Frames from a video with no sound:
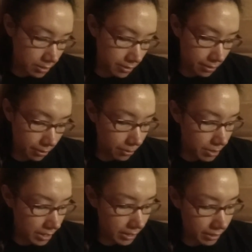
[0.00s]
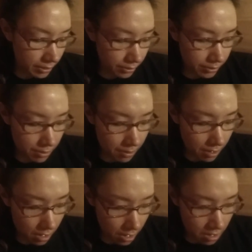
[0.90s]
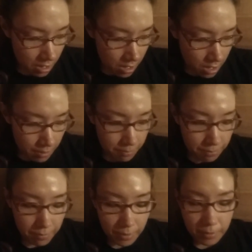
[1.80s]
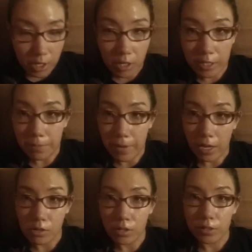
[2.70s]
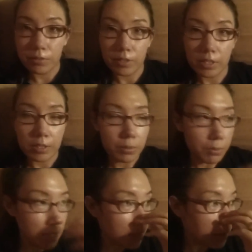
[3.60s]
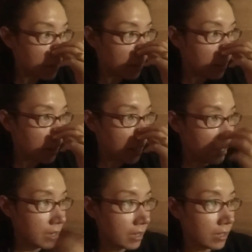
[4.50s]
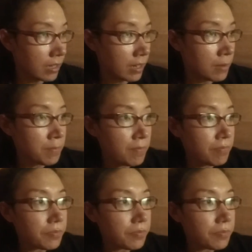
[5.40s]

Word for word: So those are current macros for this week. And